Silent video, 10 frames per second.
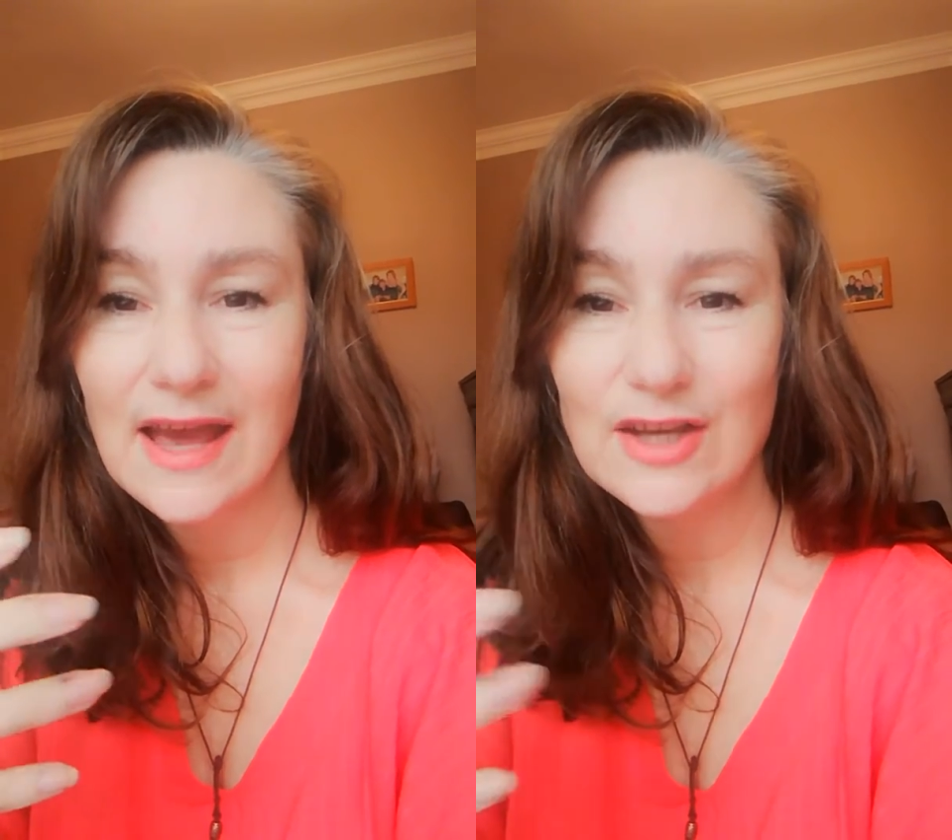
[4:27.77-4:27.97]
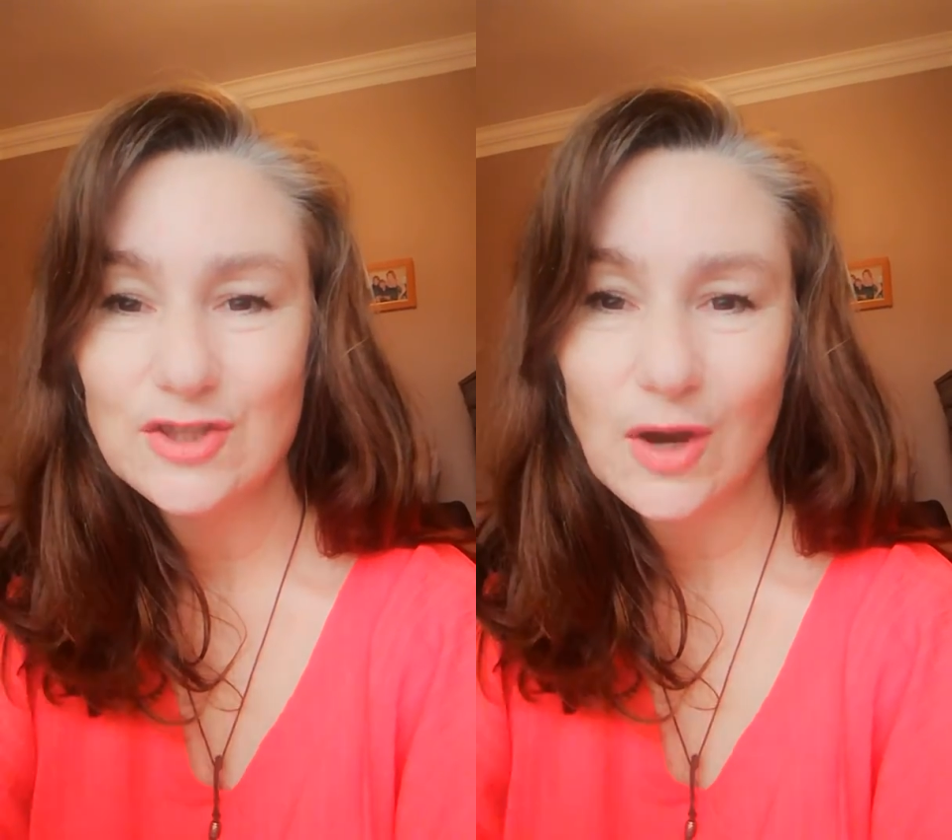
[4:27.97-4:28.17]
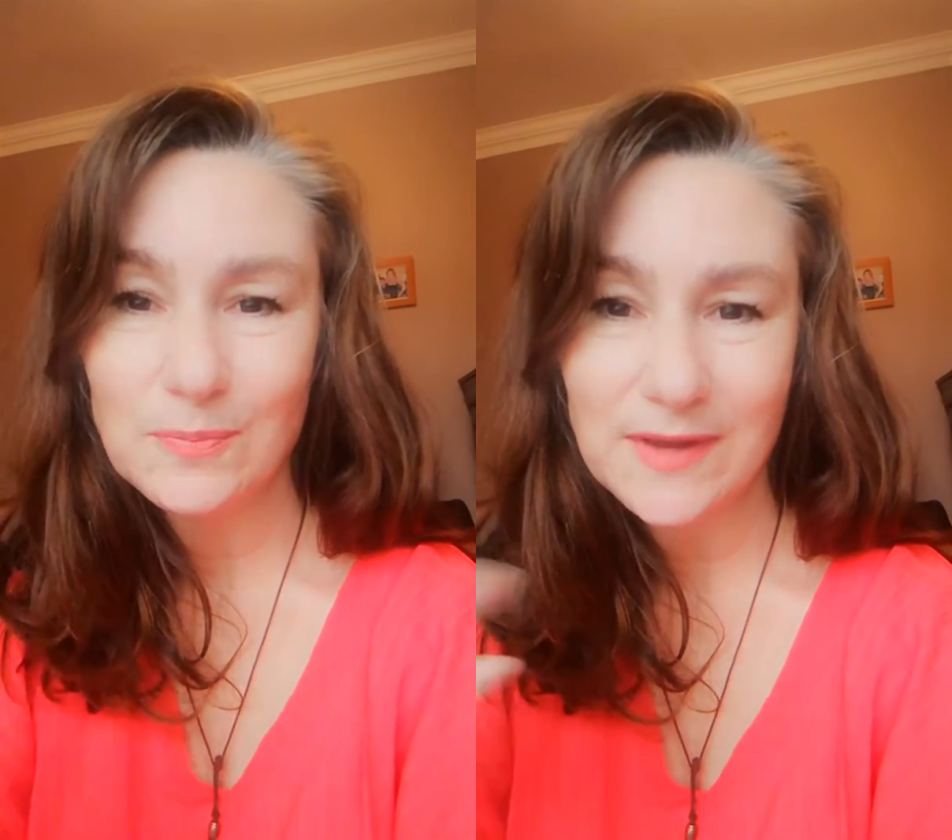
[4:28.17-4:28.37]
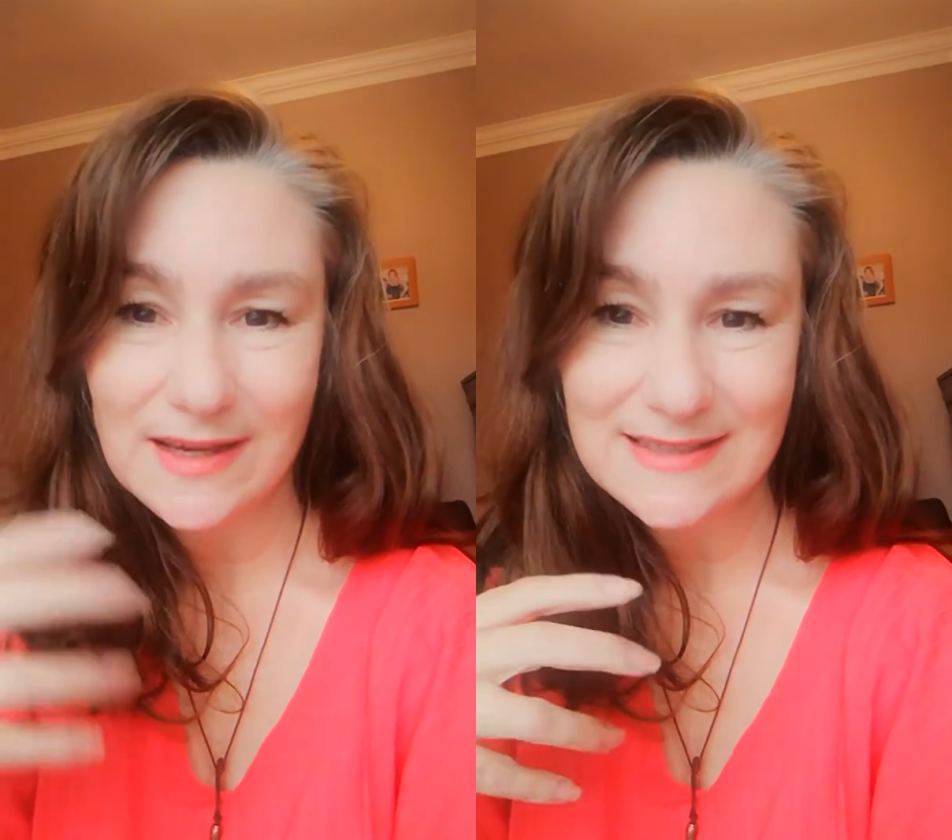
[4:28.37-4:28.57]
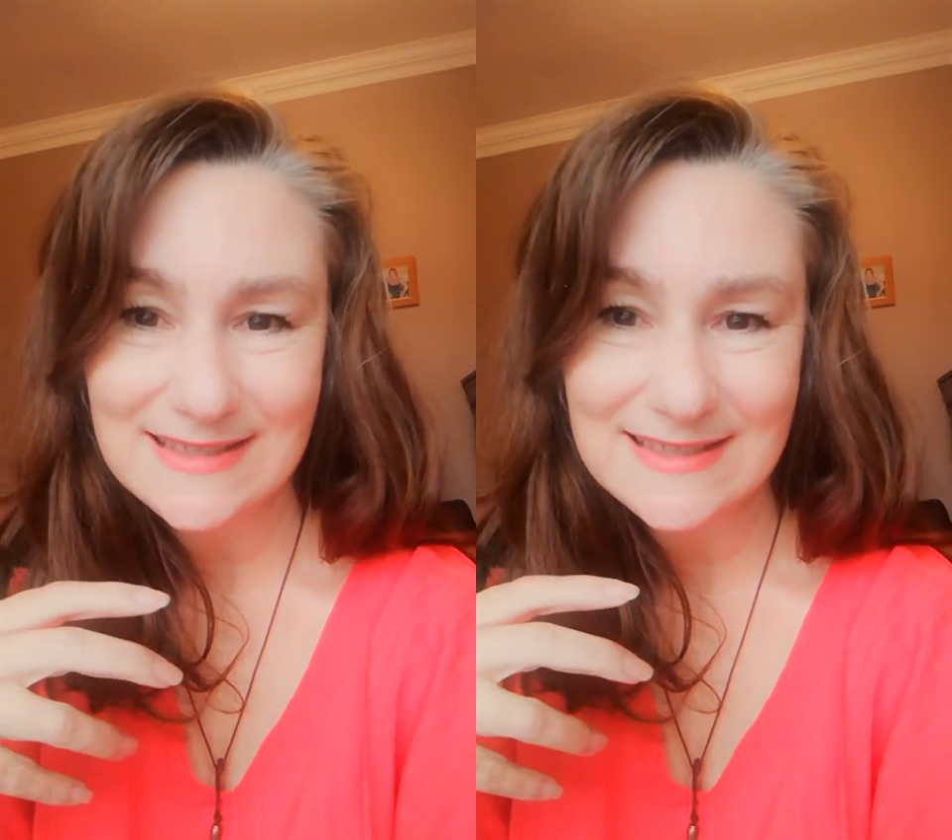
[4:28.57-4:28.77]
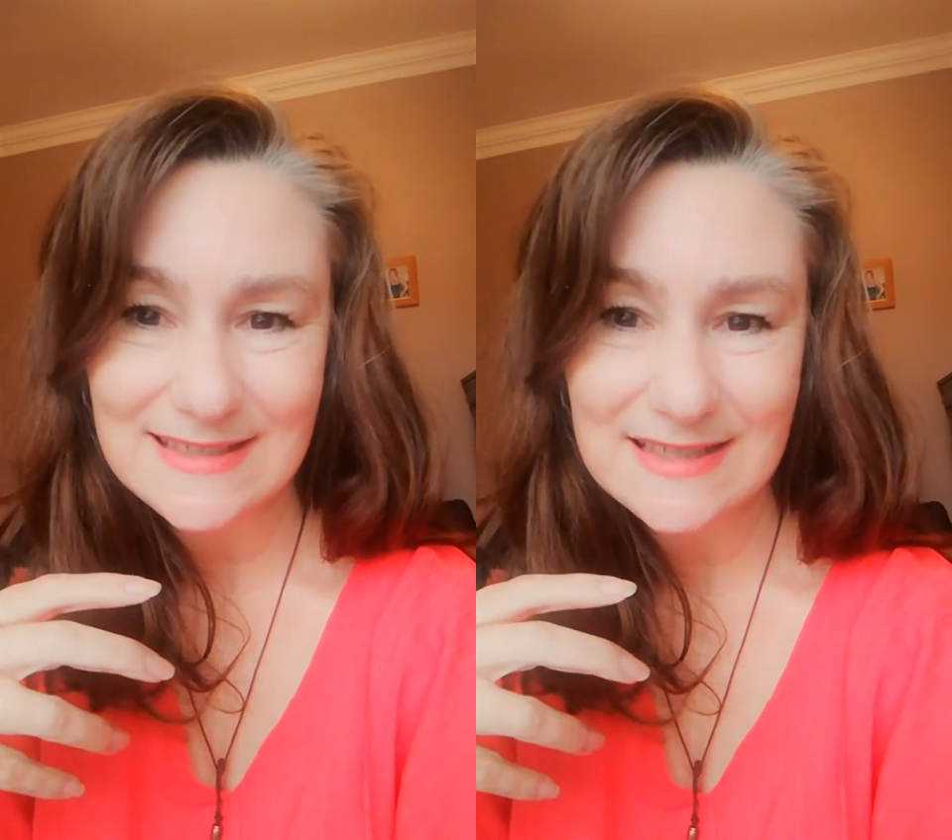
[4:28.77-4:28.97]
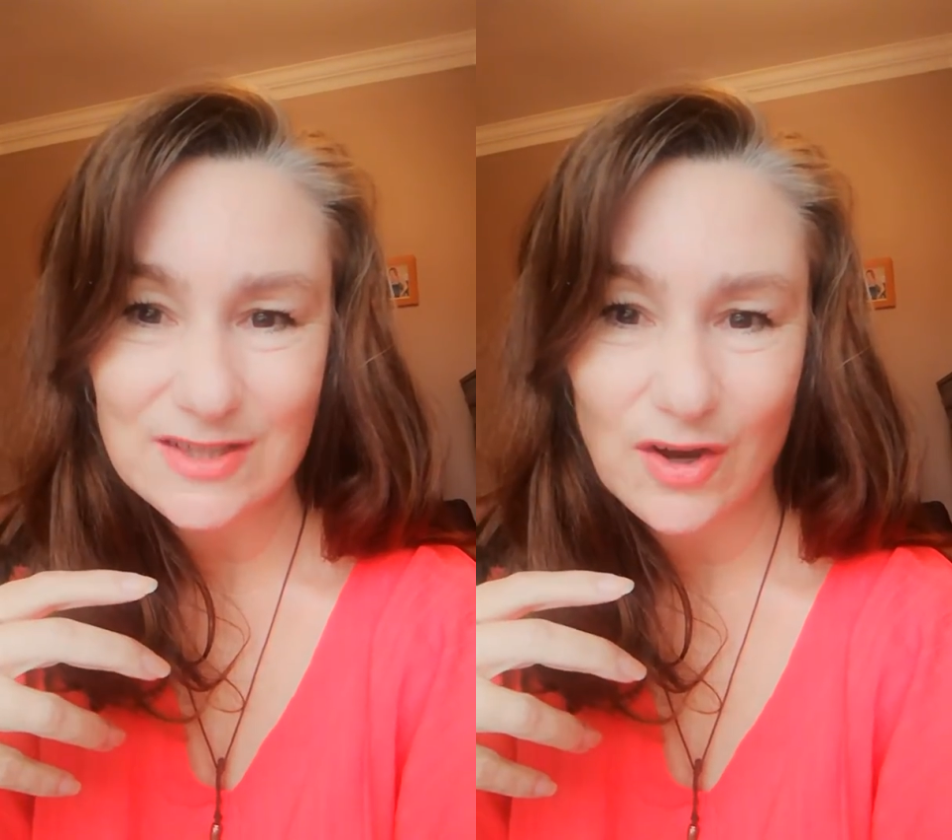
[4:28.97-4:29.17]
adopt the identities